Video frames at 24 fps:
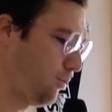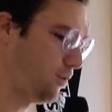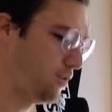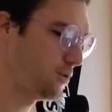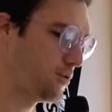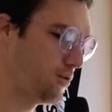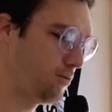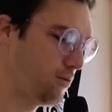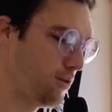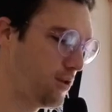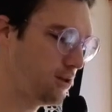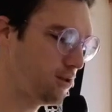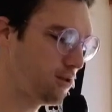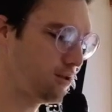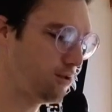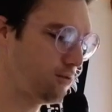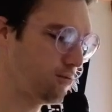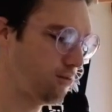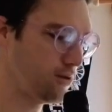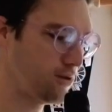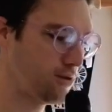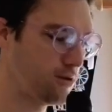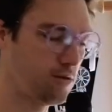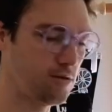So this is
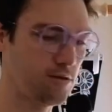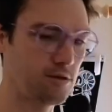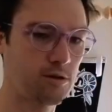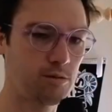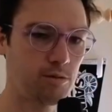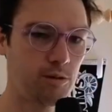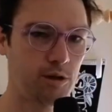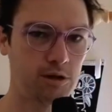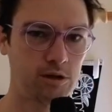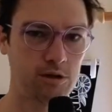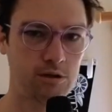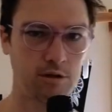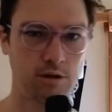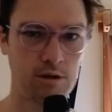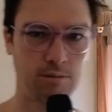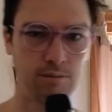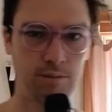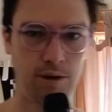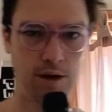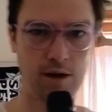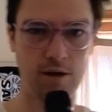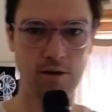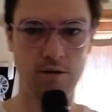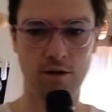what's so special
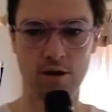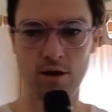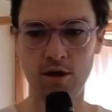about